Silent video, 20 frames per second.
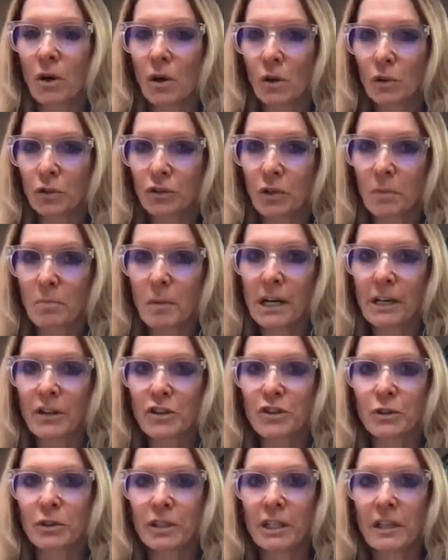also
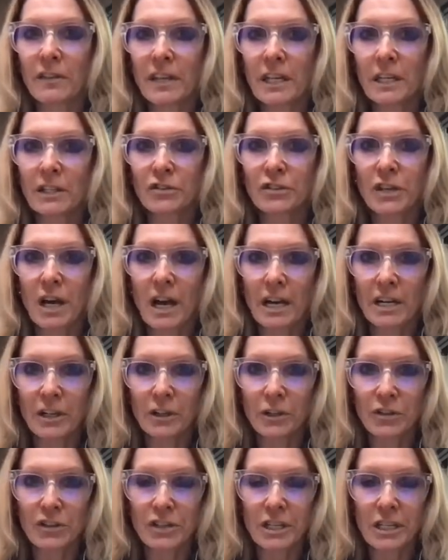monitoring the
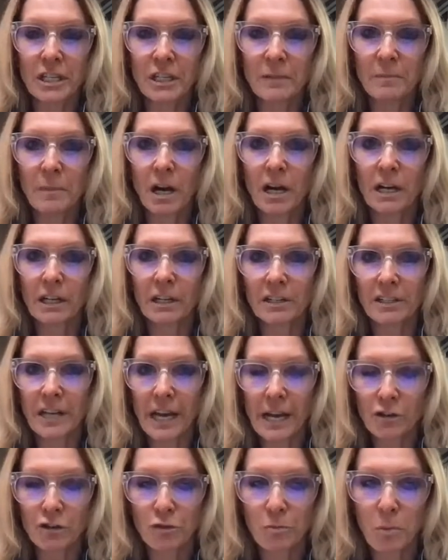entire team on a
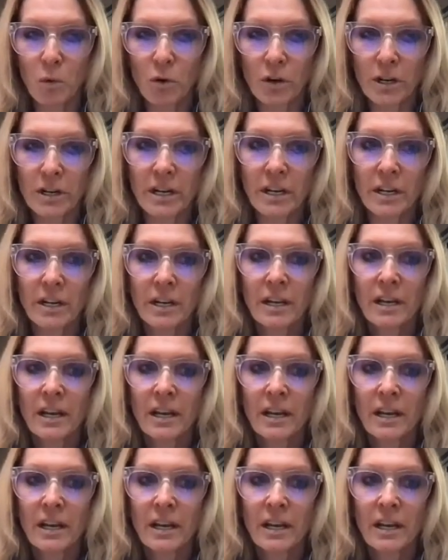dashboard,